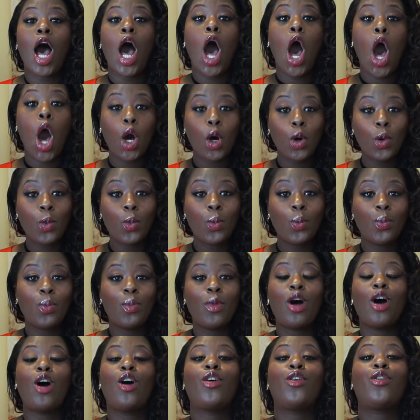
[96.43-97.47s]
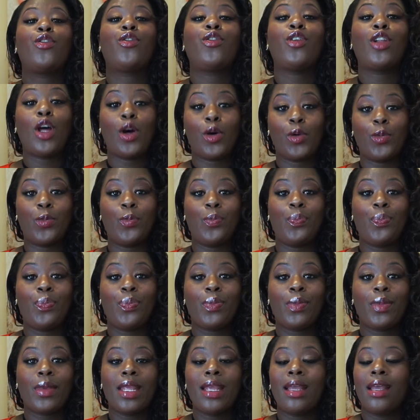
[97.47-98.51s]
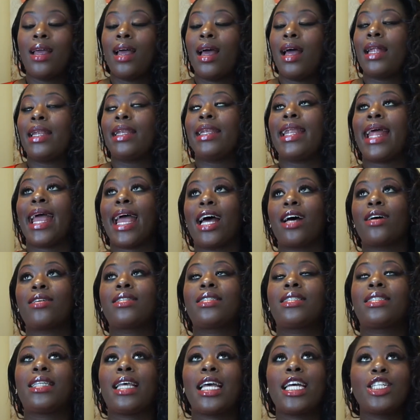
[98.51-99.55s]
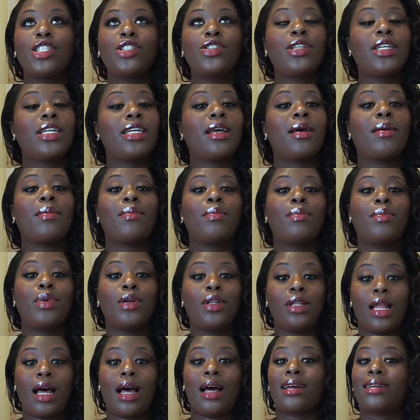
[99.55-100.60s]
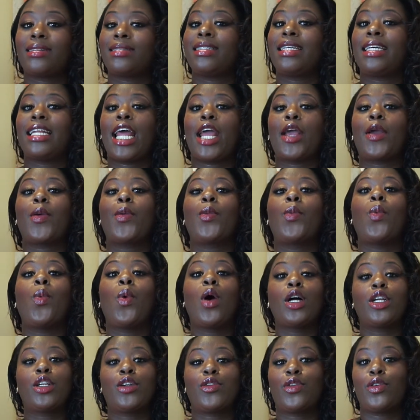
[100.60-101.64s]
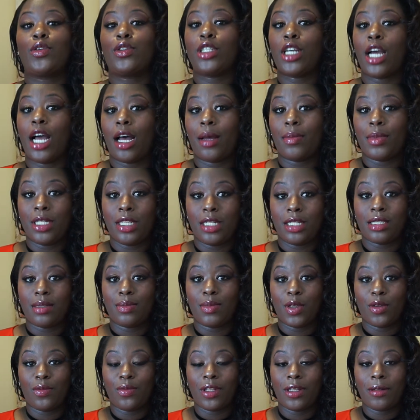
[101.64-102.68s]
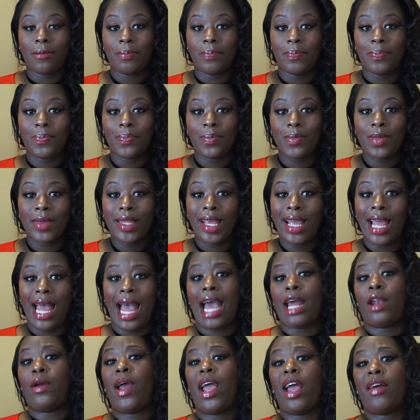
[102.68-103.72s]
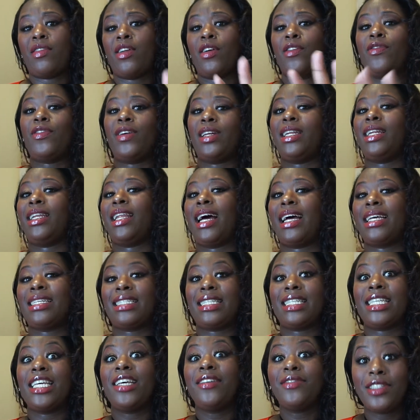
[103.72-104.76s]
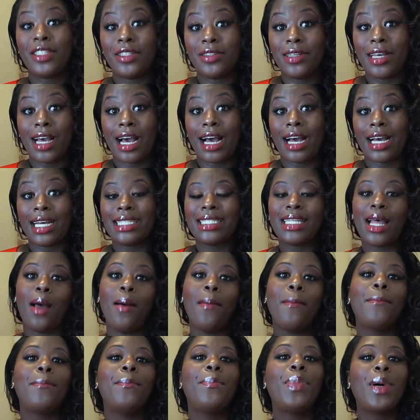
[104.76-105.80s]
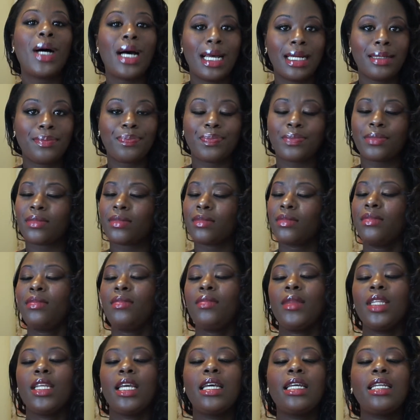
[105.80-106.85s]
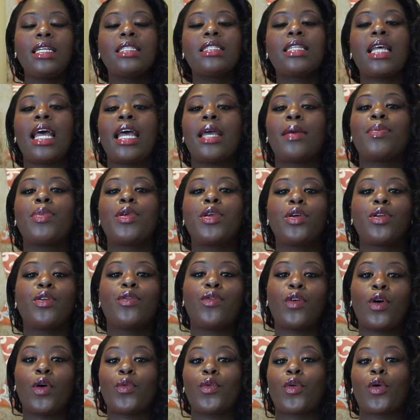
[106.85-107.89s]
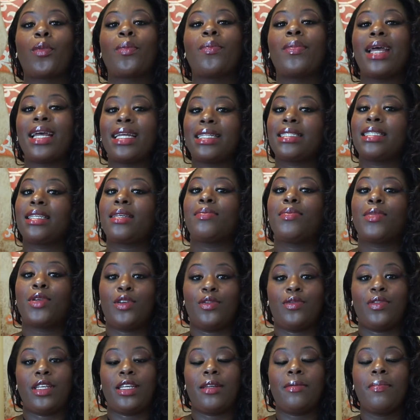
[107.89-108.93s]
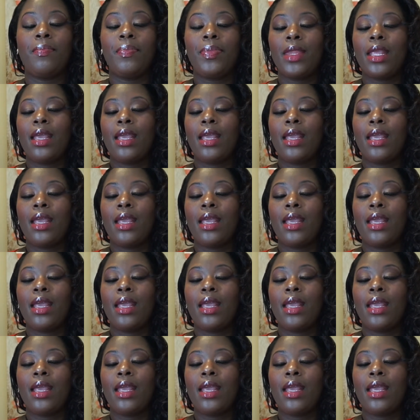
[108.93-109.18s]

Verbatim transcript: Hope Floats. Now, Sandra Bullock did a wonderful job in this movie. I don't have no funny lines to give to you guys, but it is a beautiful romantic movie